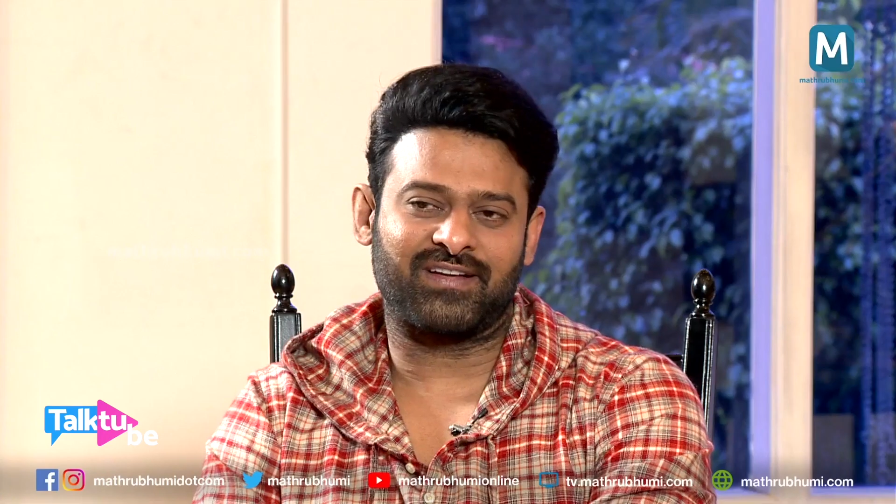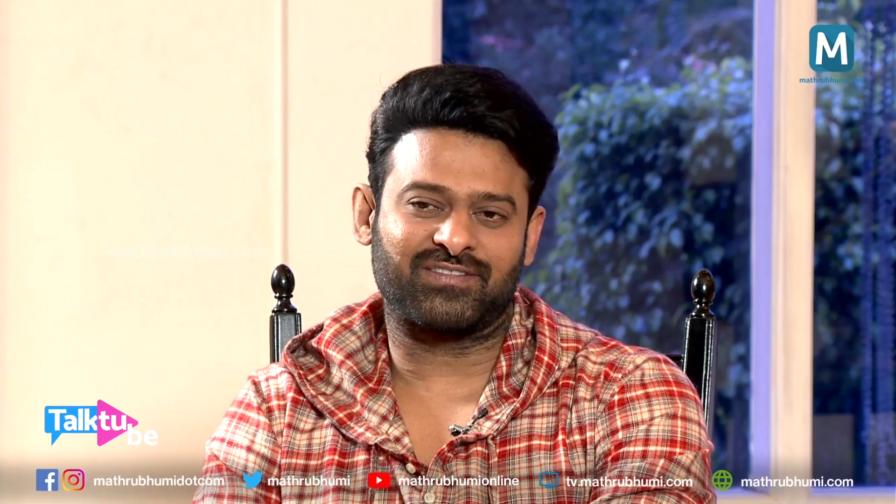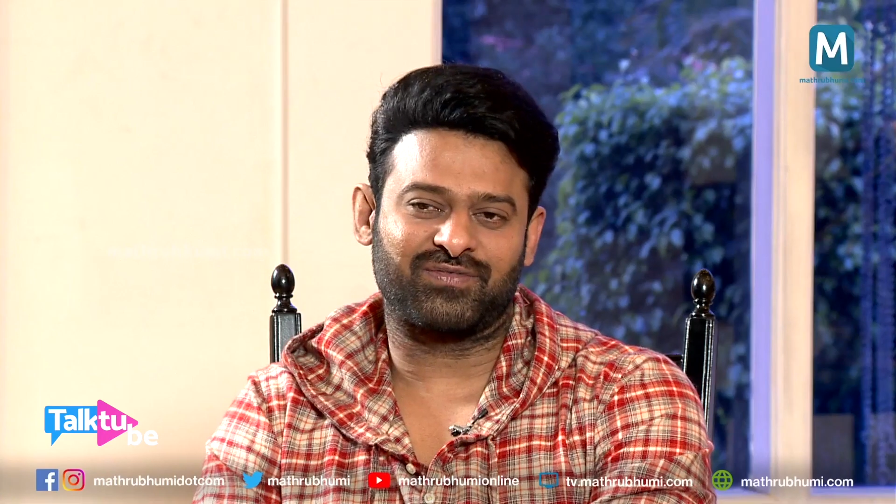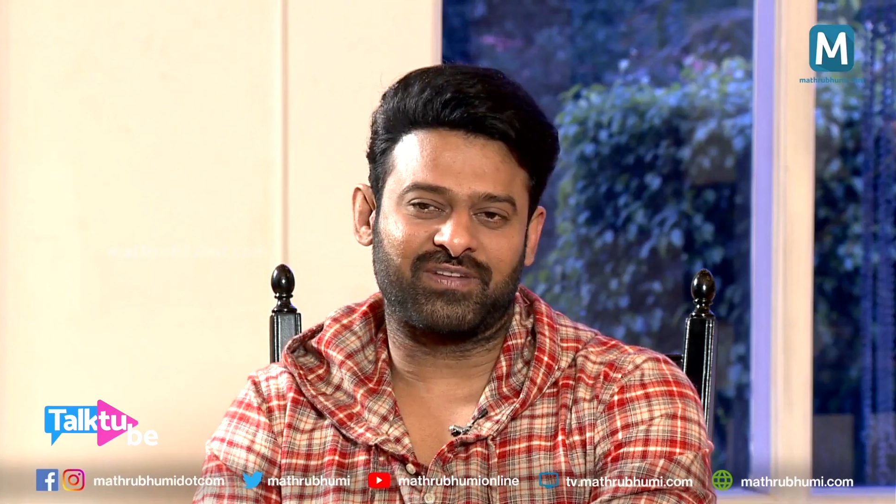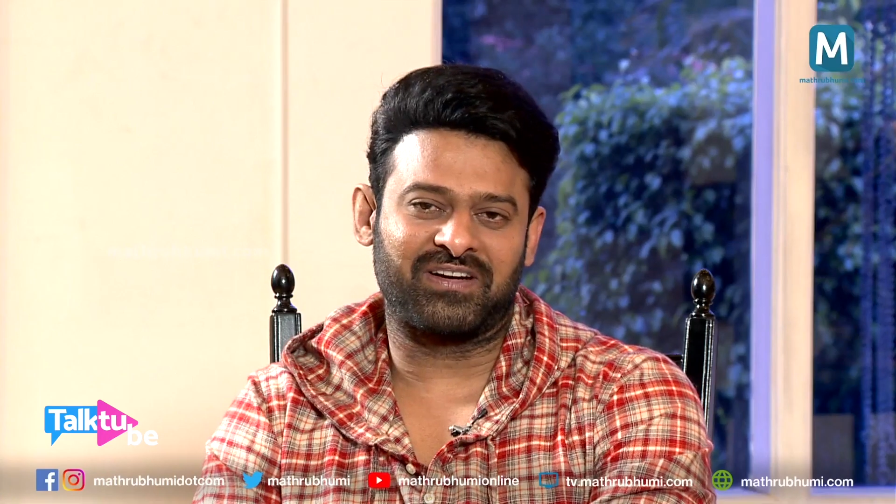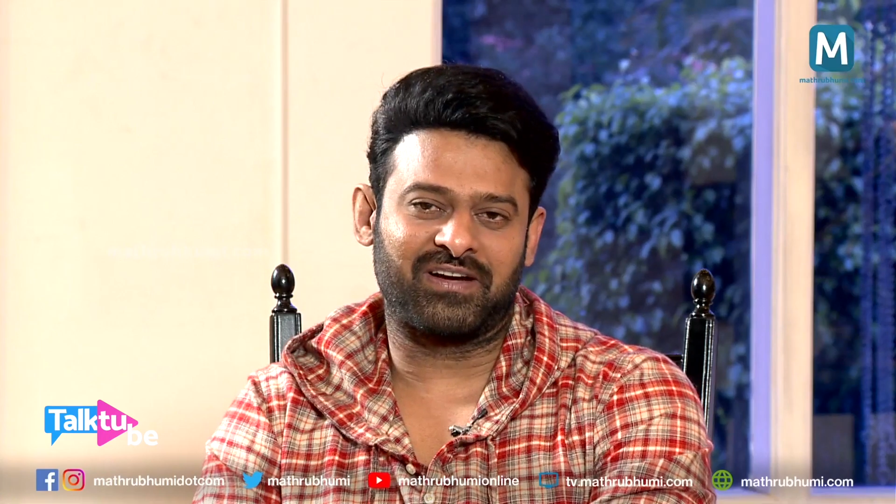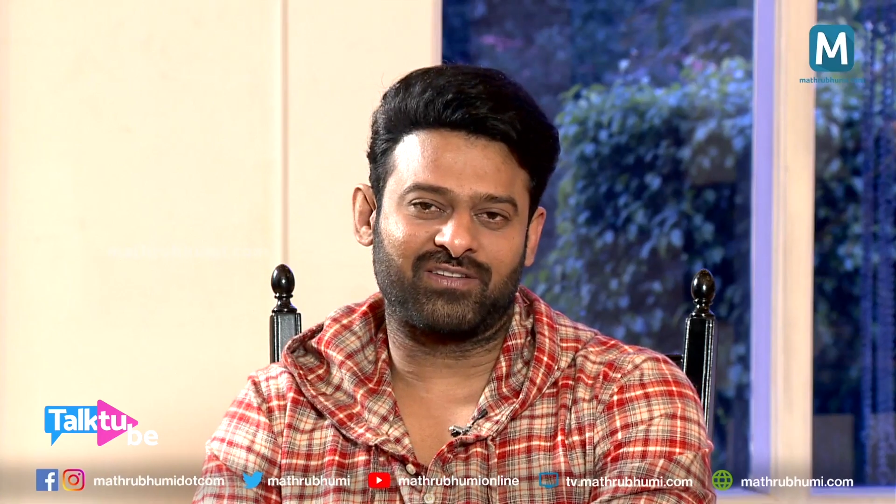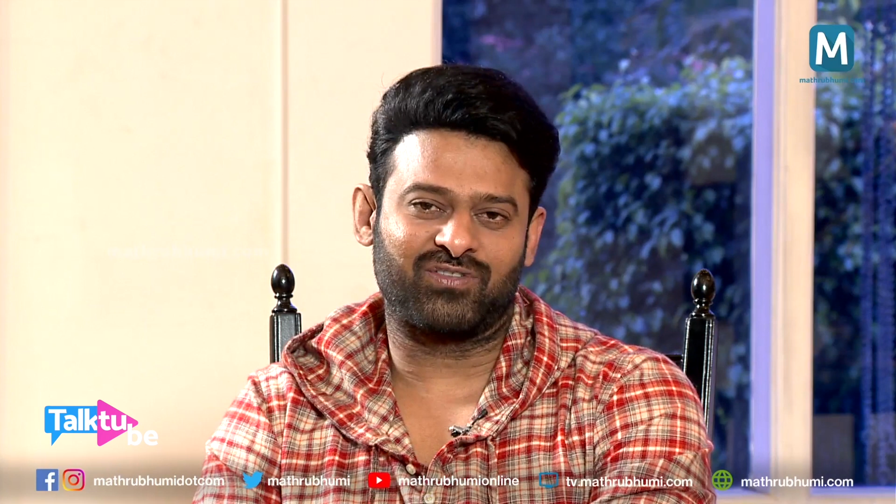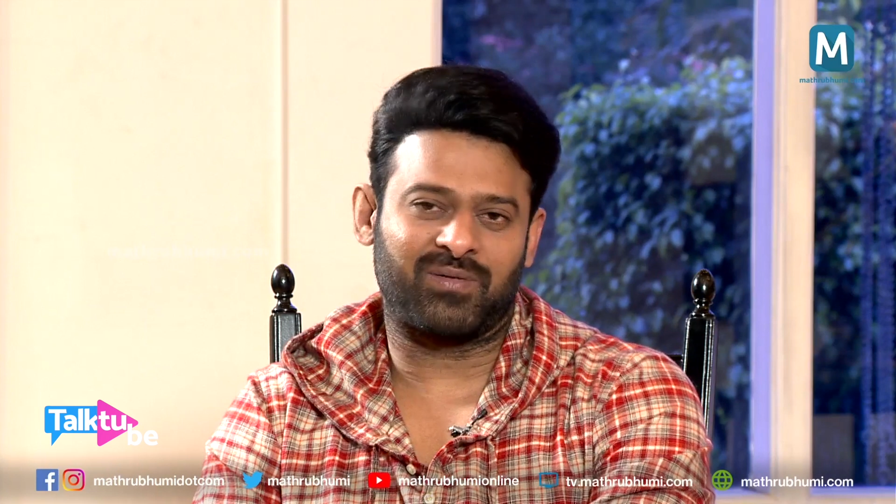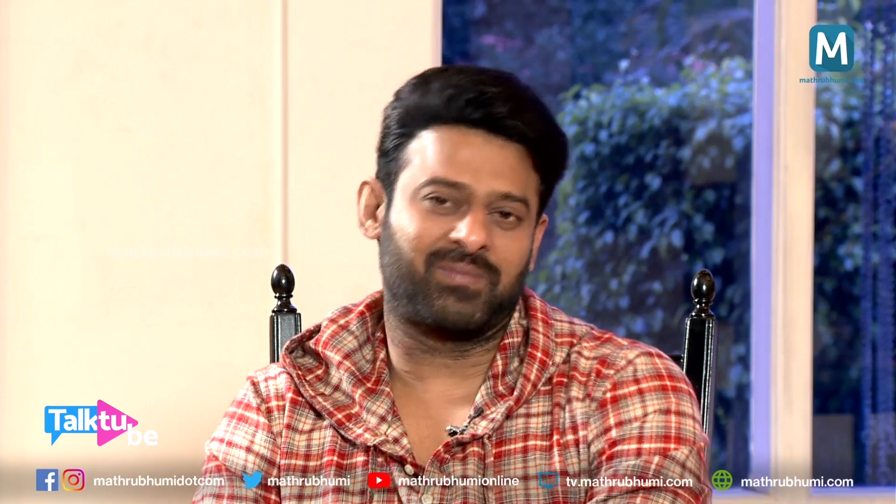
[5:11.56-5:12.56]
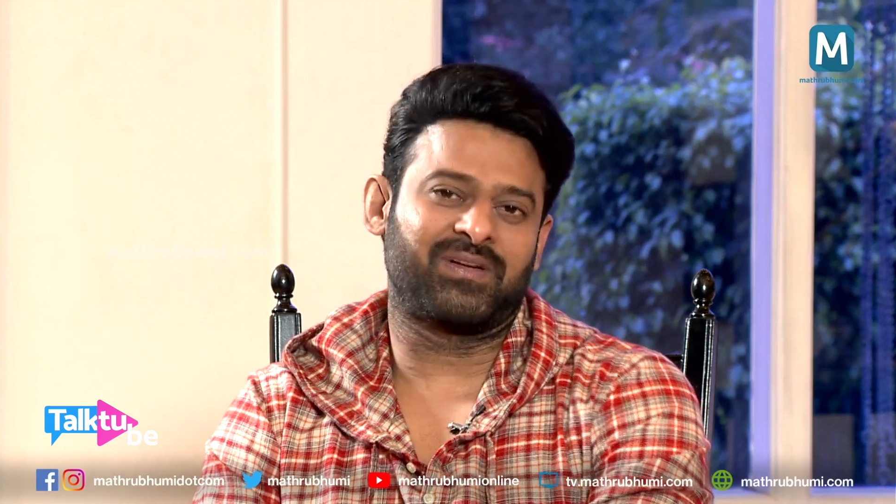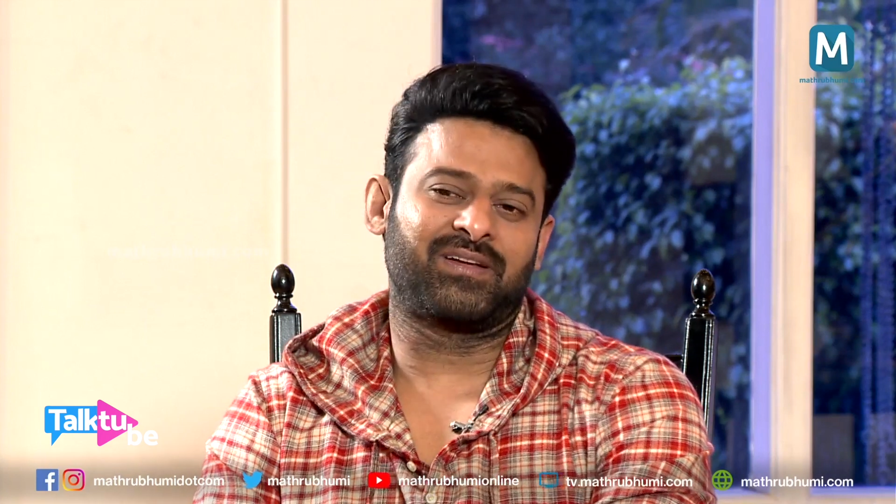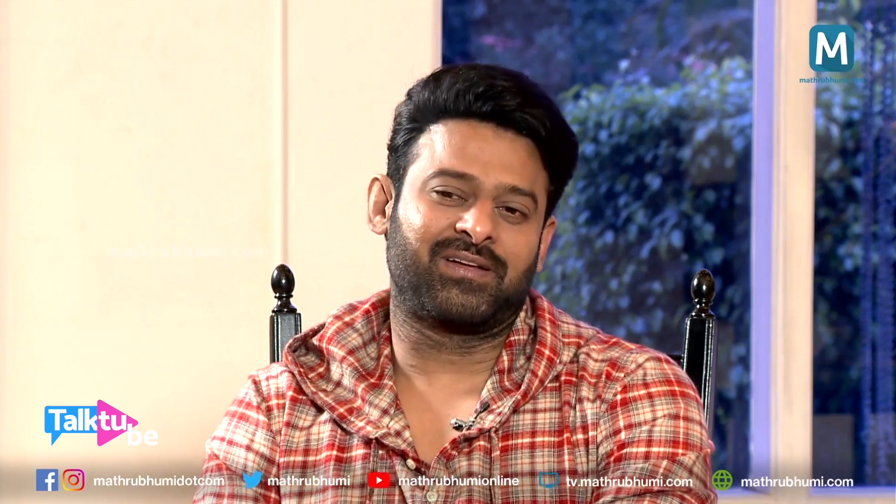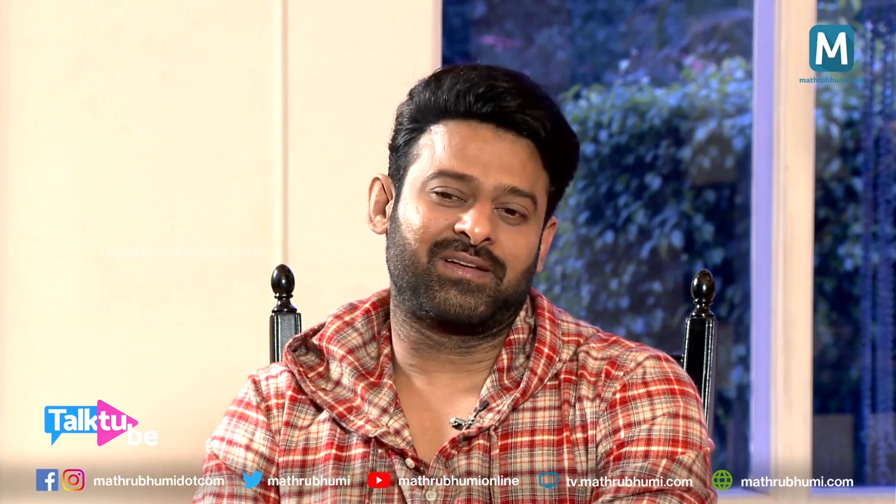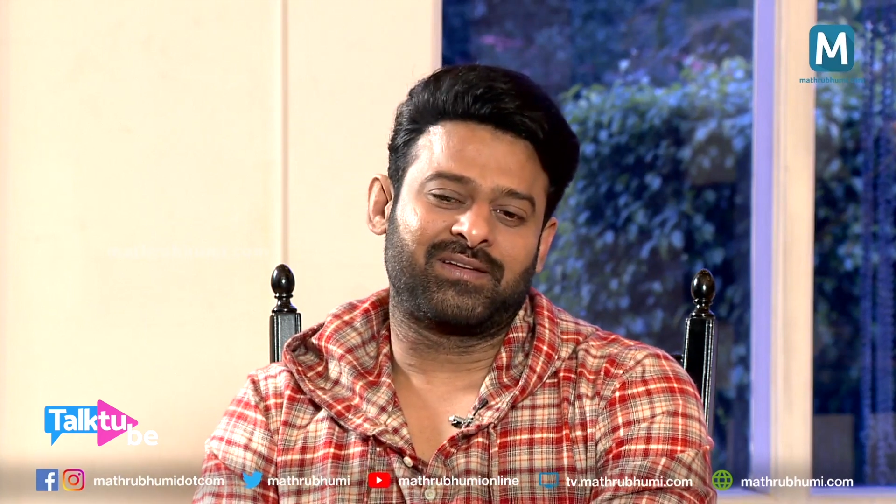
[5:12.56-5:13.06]
Yes, we did a job.
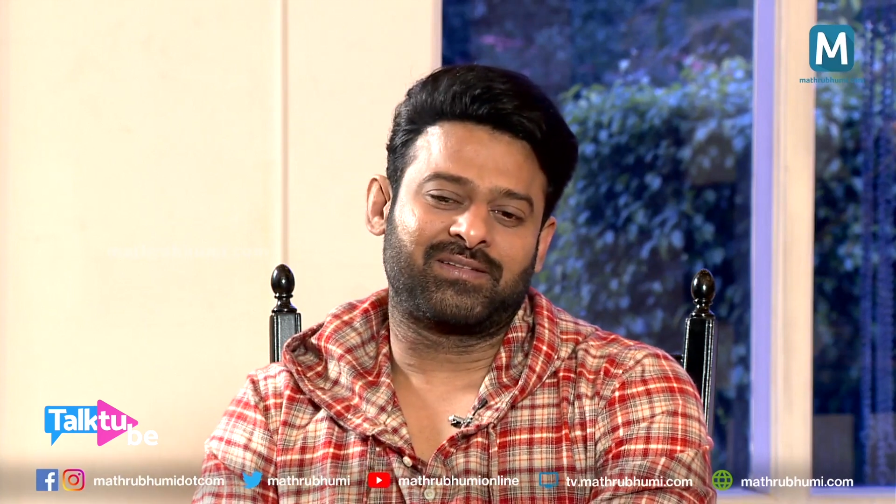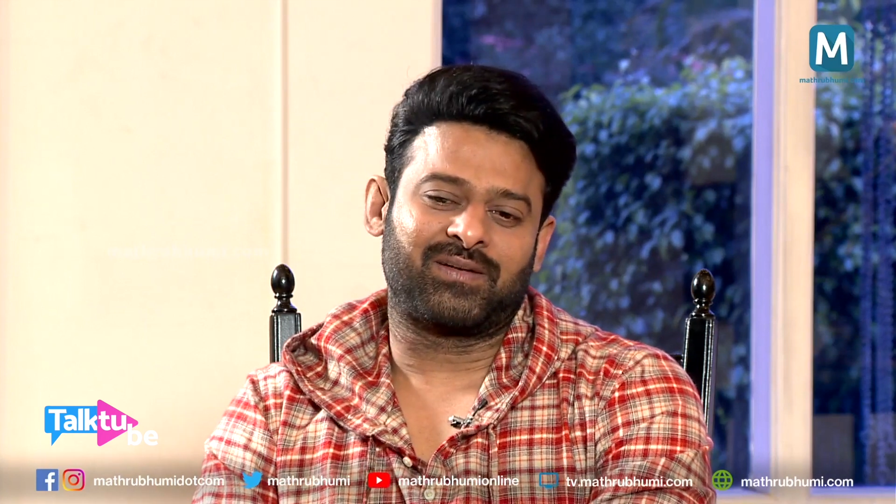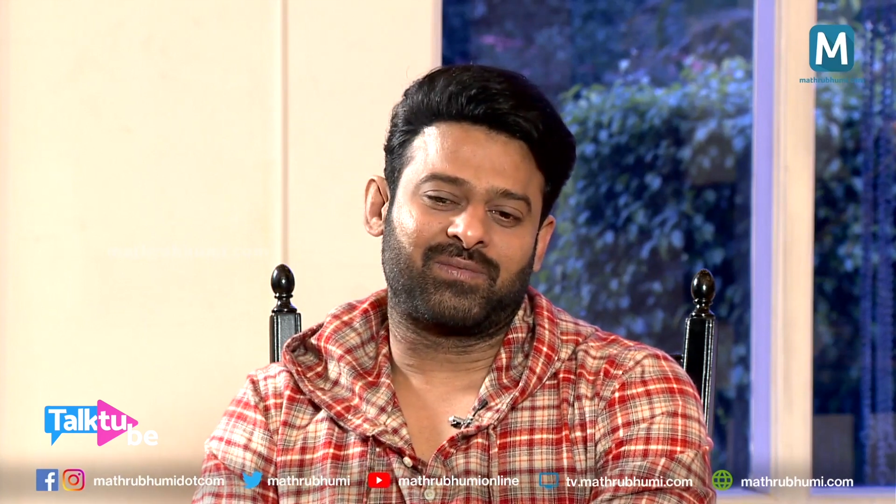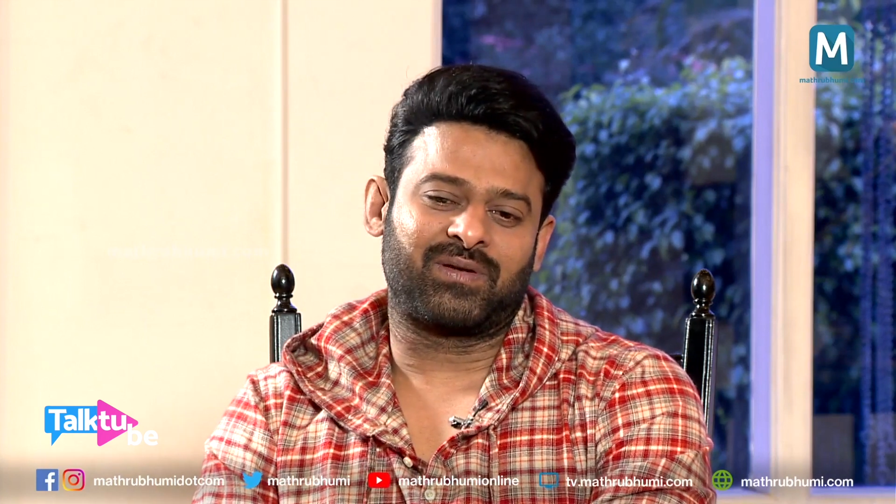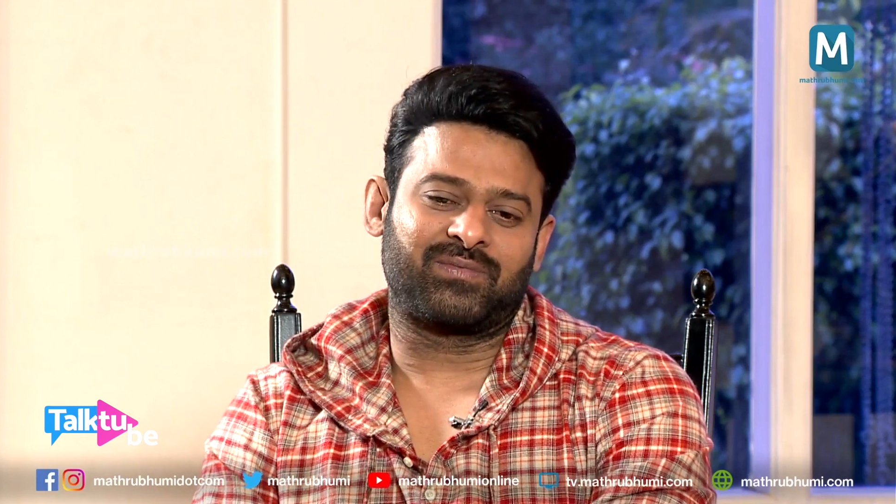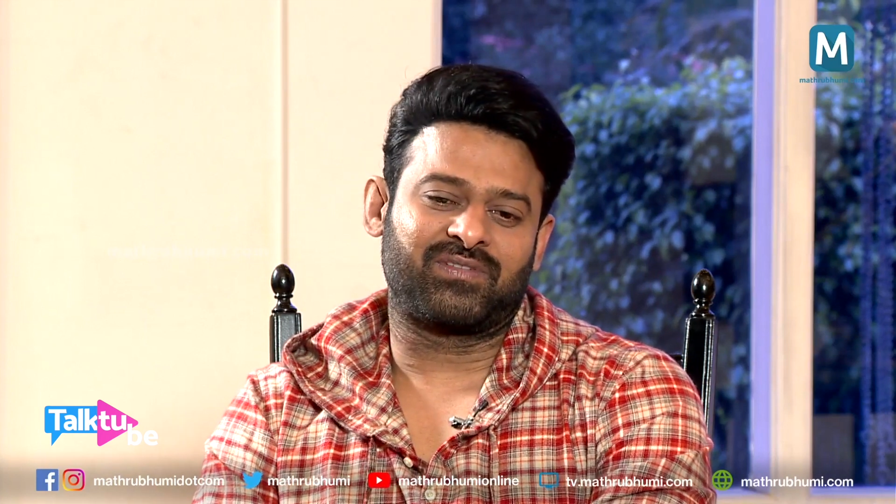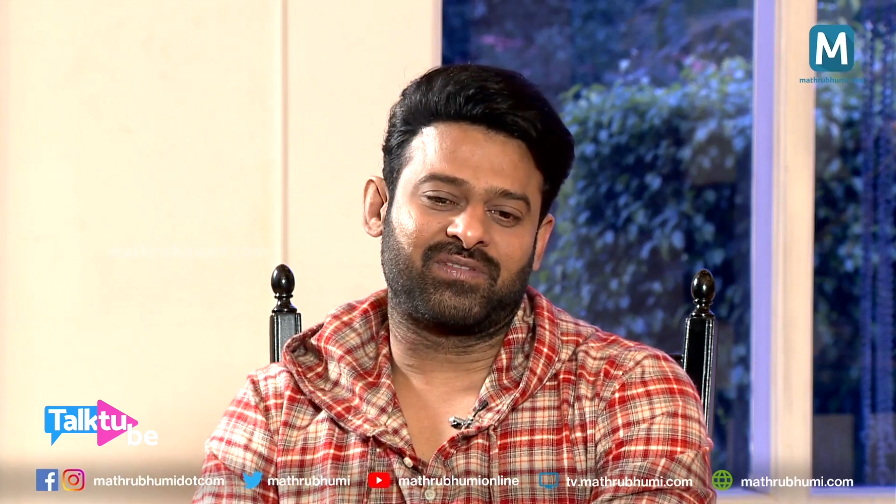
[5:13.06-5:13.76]
Sometimes